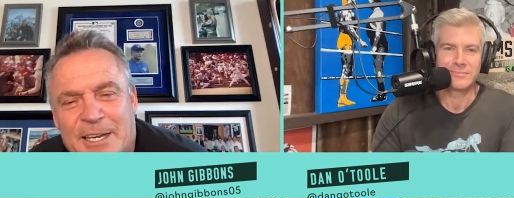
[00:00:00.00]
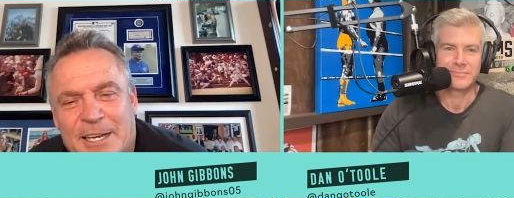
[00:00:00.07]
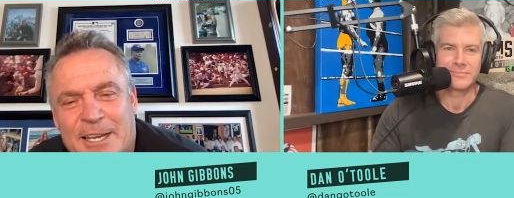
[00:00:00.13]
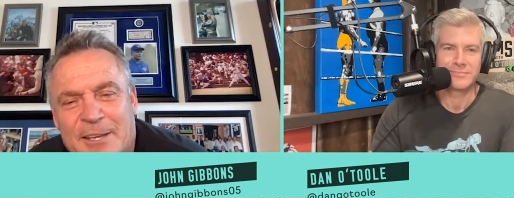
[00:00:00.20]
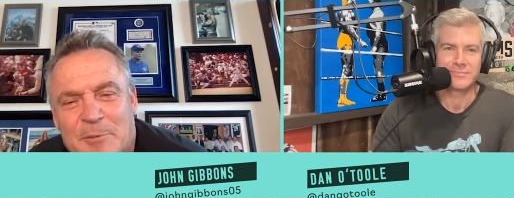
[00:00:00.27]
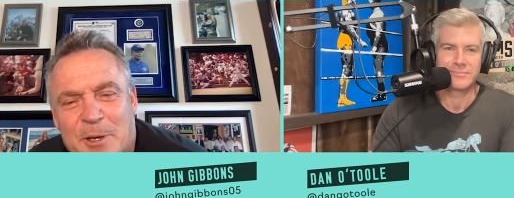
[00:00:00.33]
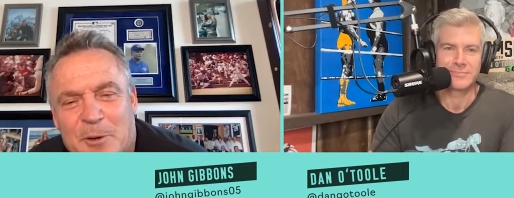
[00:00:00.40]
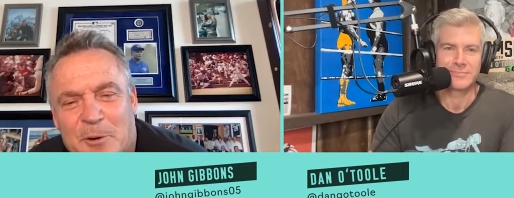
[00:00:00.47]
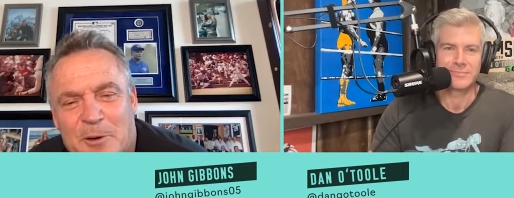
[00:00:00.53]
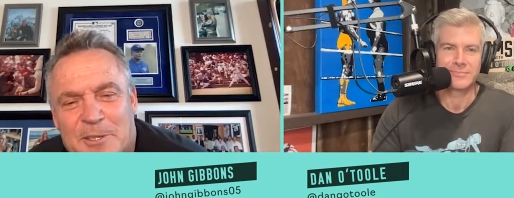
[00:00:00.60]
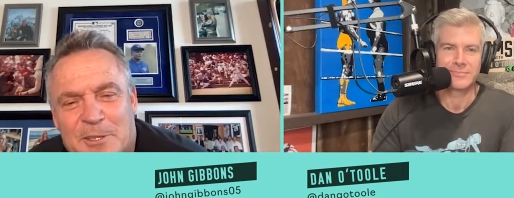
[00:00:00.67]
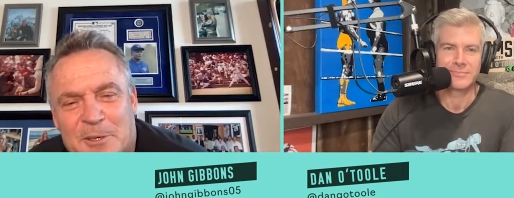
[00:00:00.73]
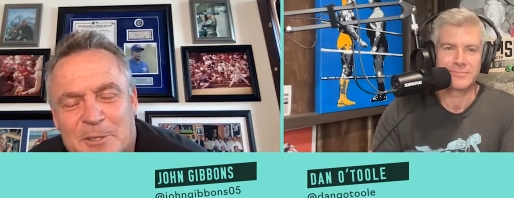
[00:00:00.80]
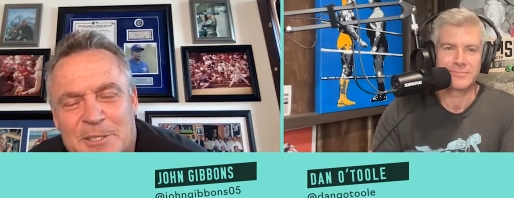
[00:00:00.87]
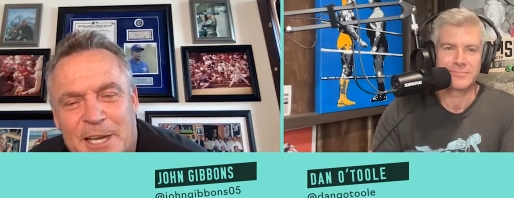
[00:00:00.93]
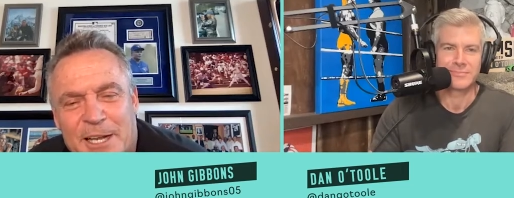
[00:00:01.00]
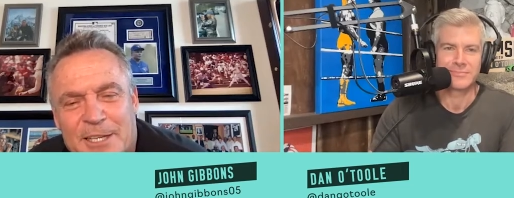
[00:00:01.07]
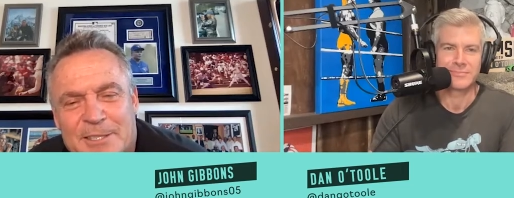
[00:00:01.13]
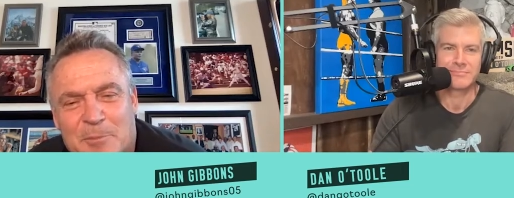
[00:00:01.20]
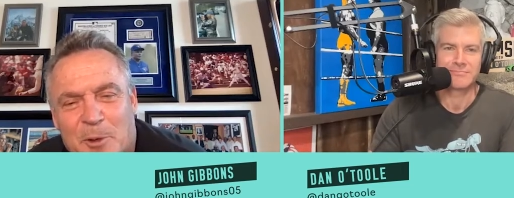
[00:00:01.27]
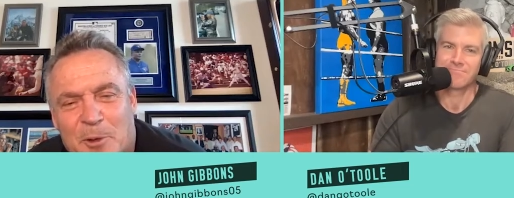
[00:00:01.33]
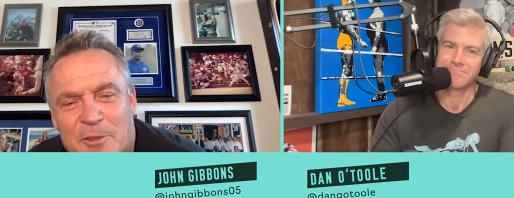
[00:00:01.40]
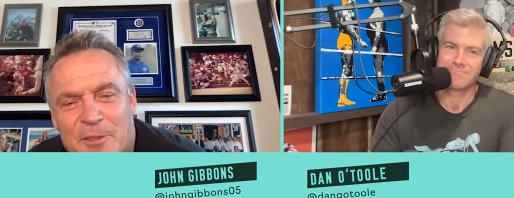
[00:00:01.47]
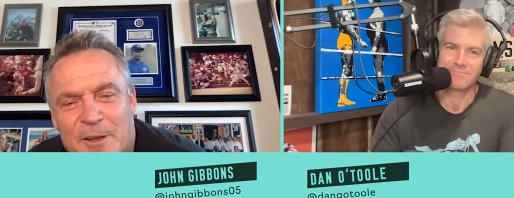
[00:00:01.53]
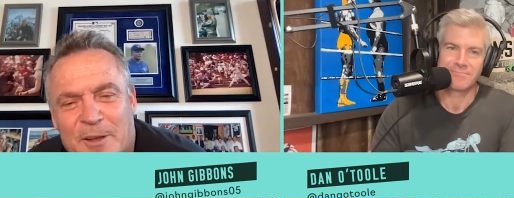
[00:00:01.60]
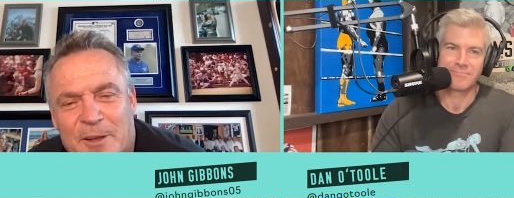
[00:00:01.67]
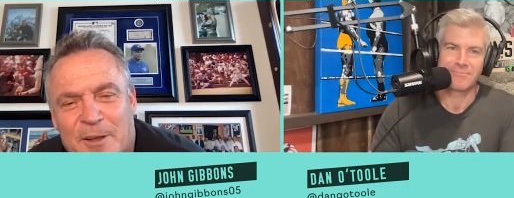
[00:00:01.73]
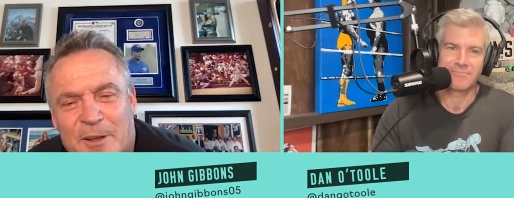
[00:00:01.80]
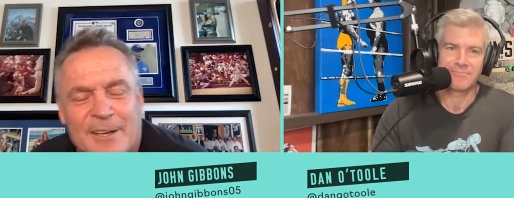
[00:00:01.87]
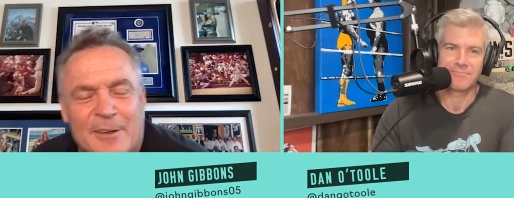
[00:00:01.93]
Speaker 1: He gives me cortisone shots in both of
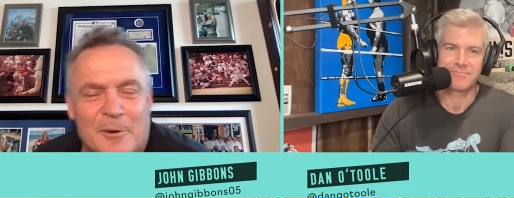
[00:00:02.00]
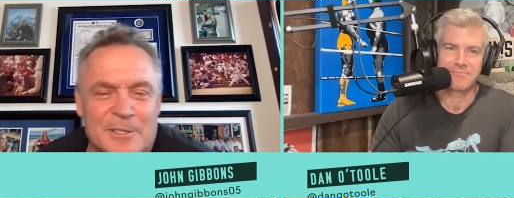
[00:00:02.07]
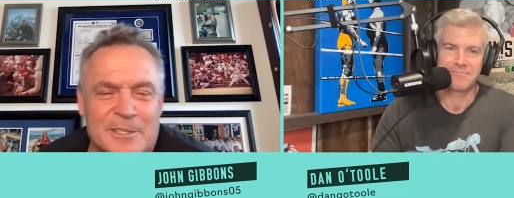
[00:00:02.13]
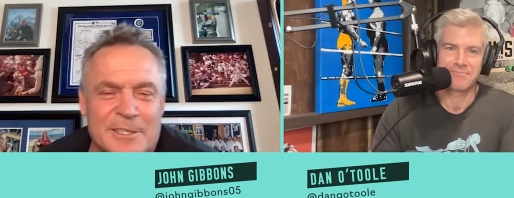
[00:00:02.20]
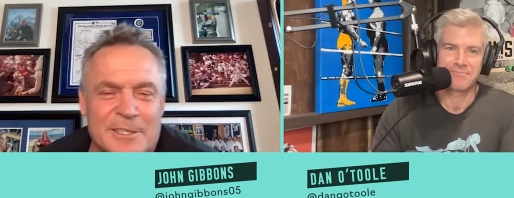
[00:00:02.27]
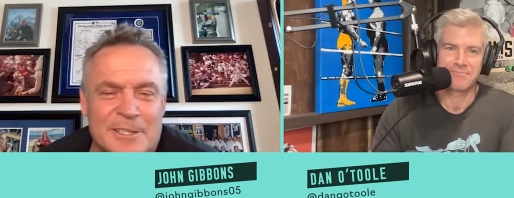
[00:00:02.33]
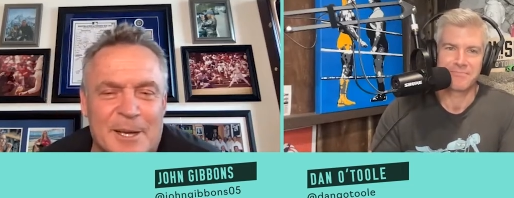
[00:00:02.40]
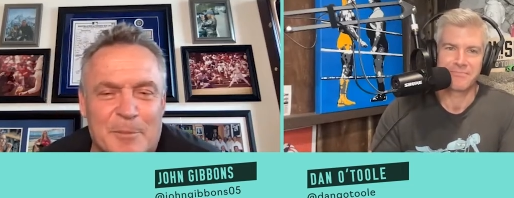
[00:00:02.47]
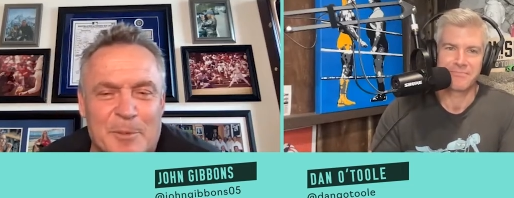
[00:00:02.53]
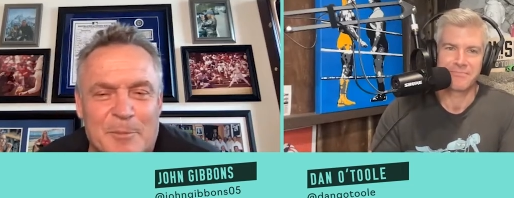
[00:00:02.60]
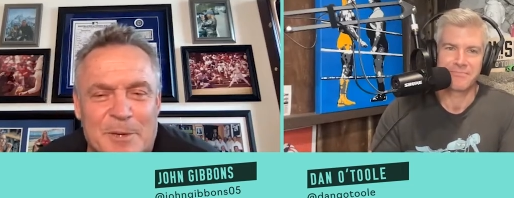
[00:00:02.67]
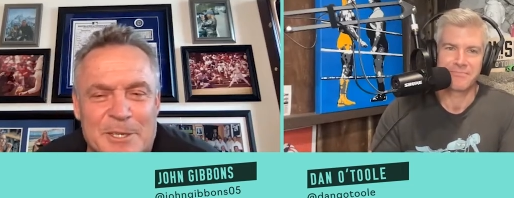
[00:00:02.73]
them. Then, of course, a couple